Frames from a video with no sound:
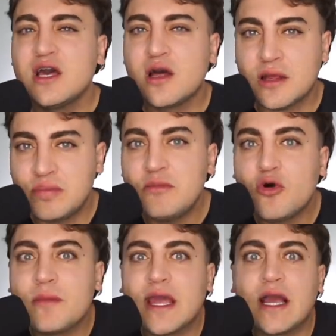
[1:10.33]
Like people
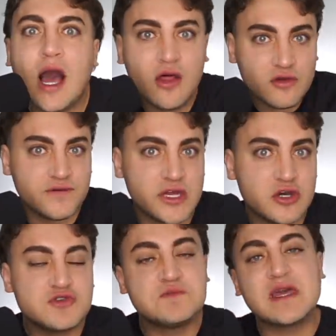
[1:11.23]
were making other
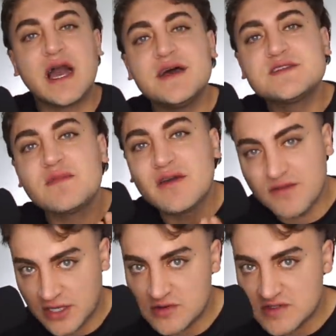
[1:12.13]
videos because of my
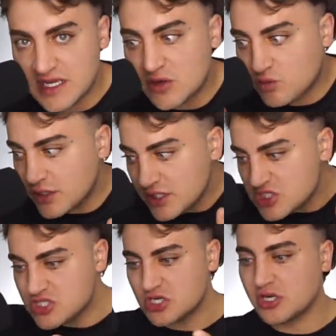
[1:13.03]
videos, and it really
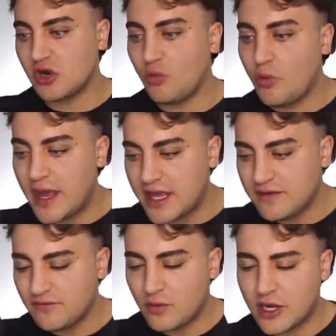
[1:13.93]
just started a
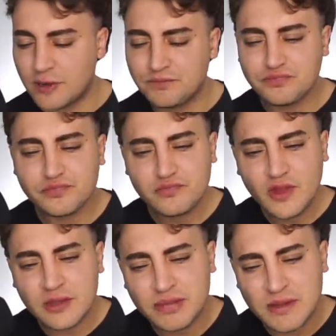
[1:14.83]
wave where
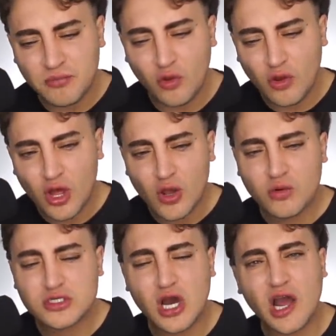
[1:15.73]
people
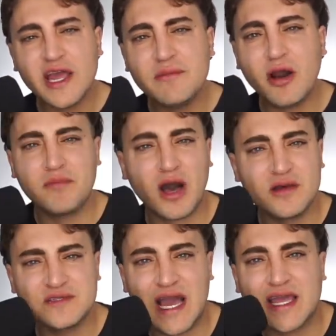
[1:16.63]
were talking about
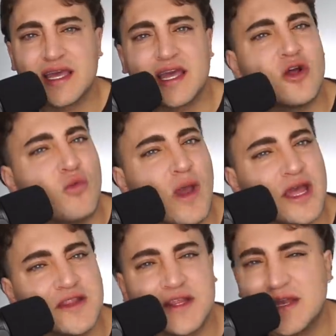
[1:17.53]
Bob Saget in a way
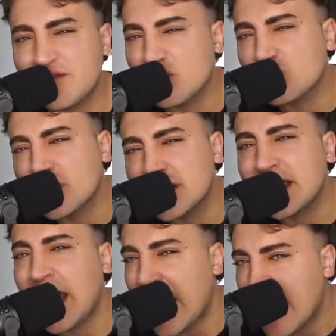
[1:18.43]
that they never really
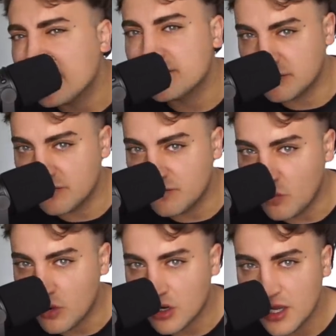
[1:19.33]
have
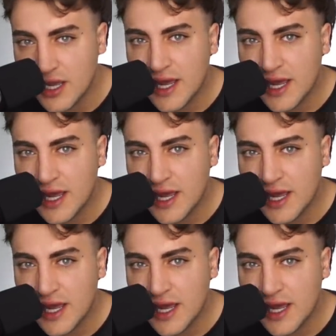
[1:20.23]
before.